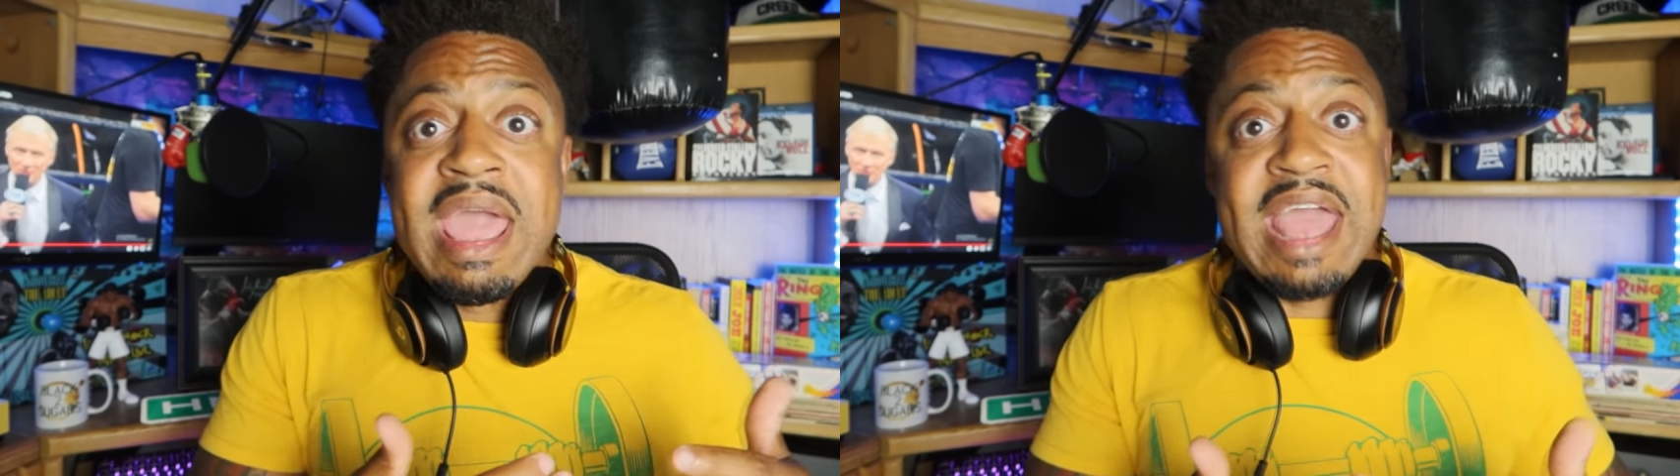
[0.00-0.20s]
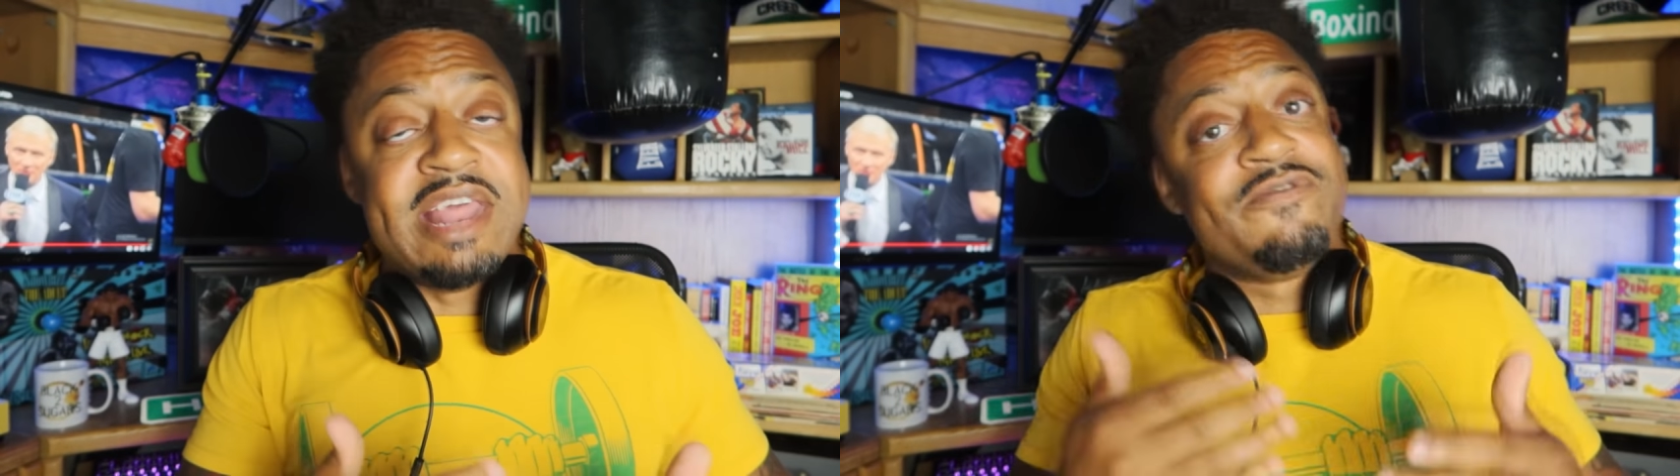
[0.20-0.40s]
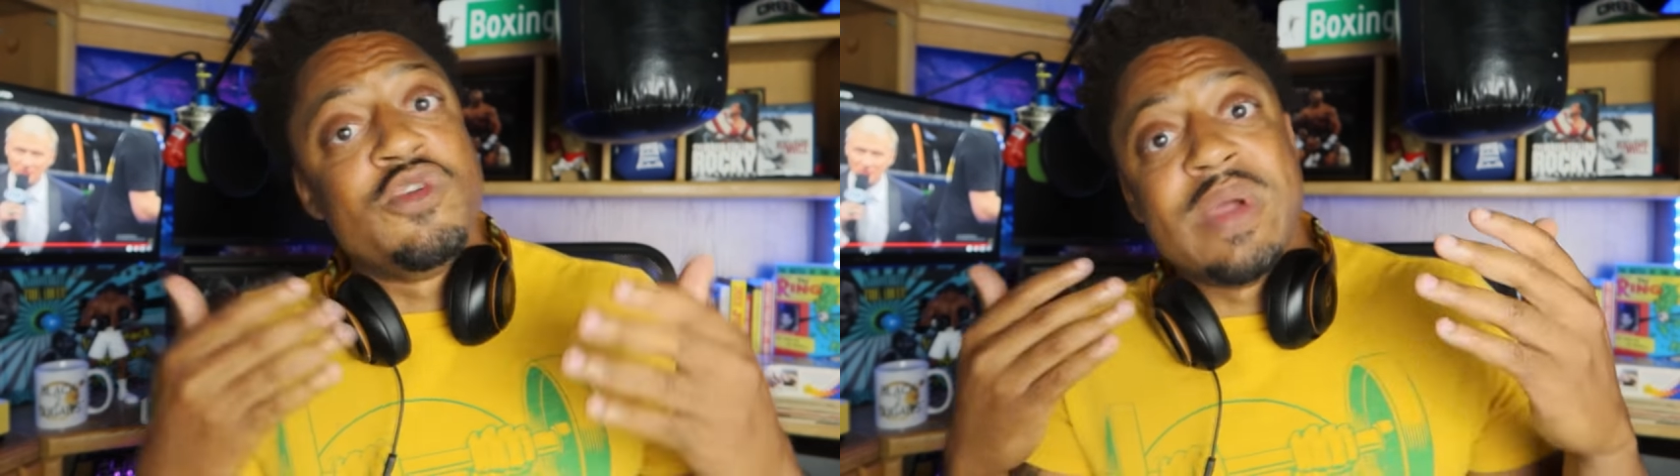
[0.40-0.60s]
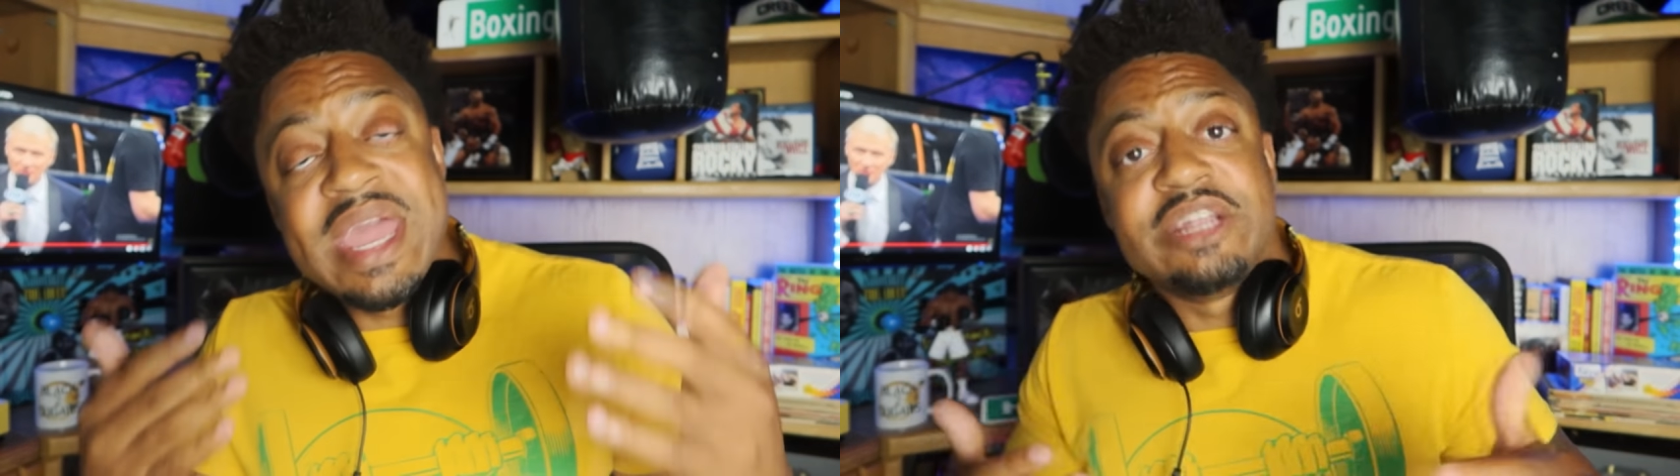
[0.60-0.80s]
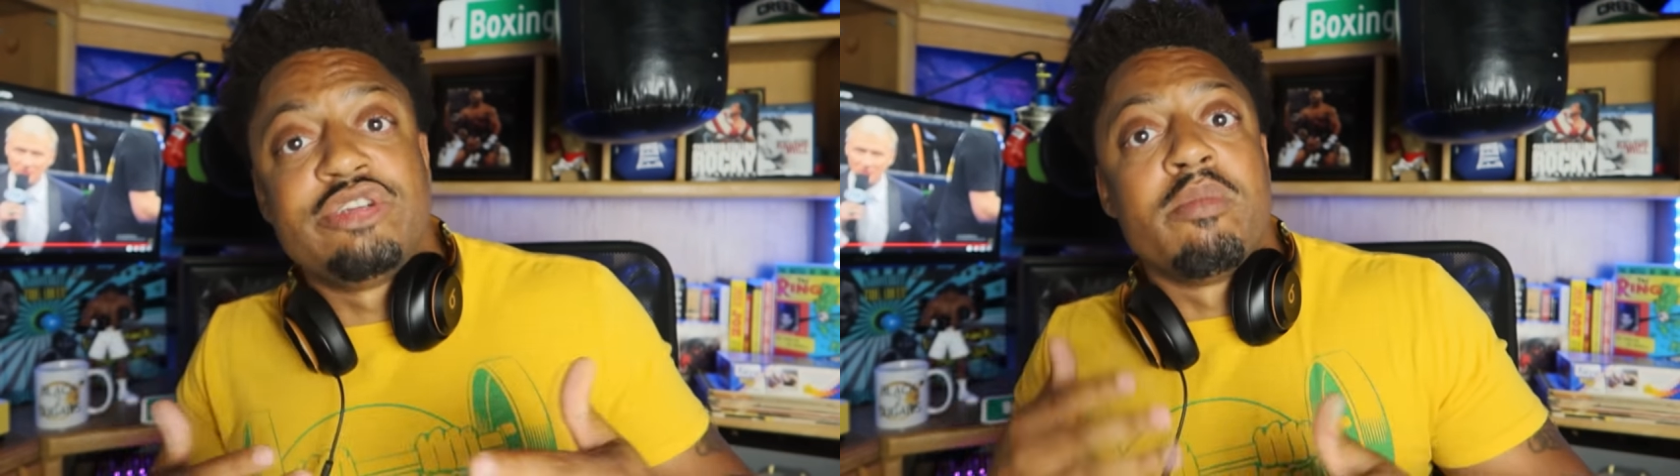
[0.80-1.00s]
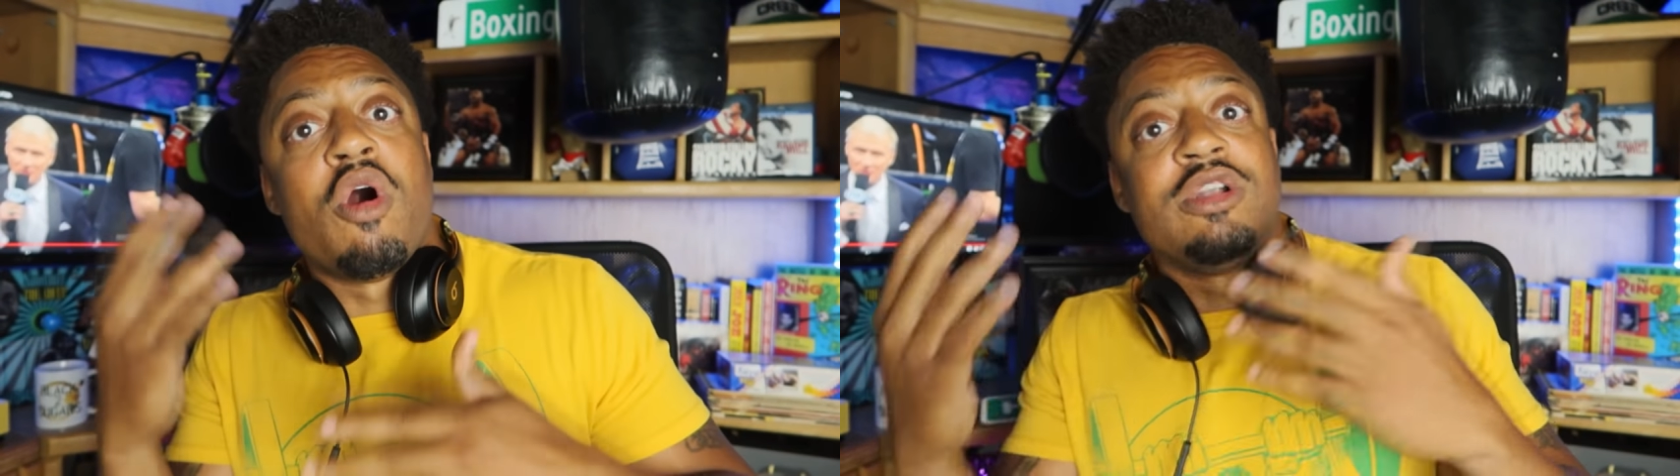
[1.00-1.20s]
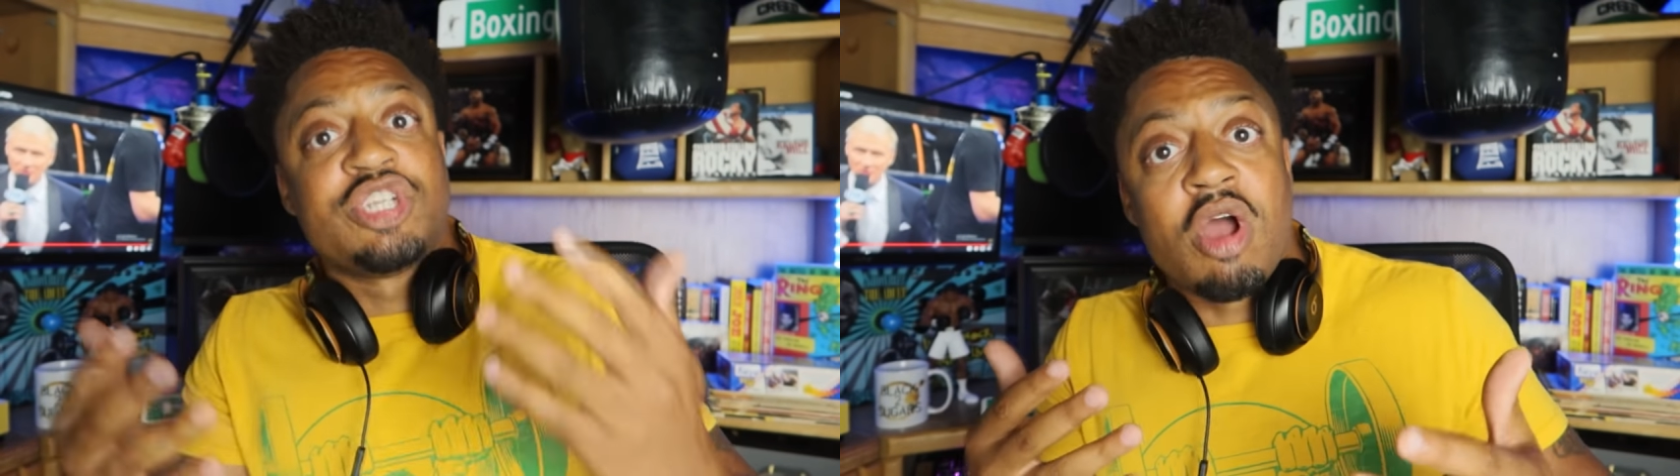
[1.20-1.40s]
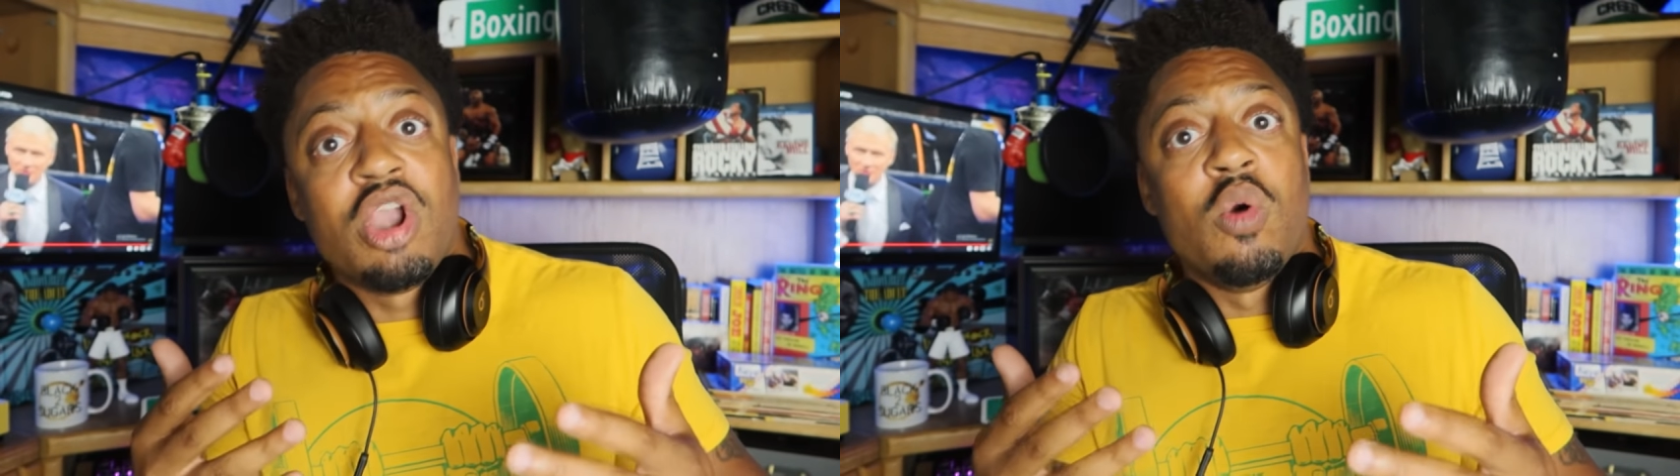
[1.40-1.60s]
and if you hit Jermall
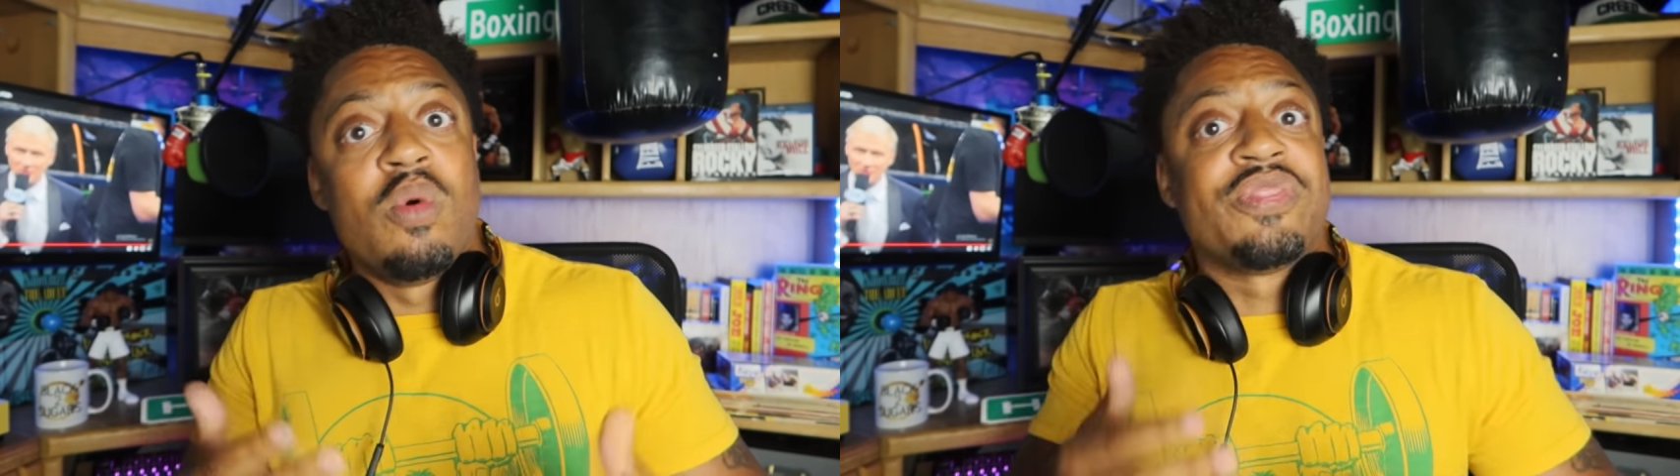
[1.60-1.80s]
Charlo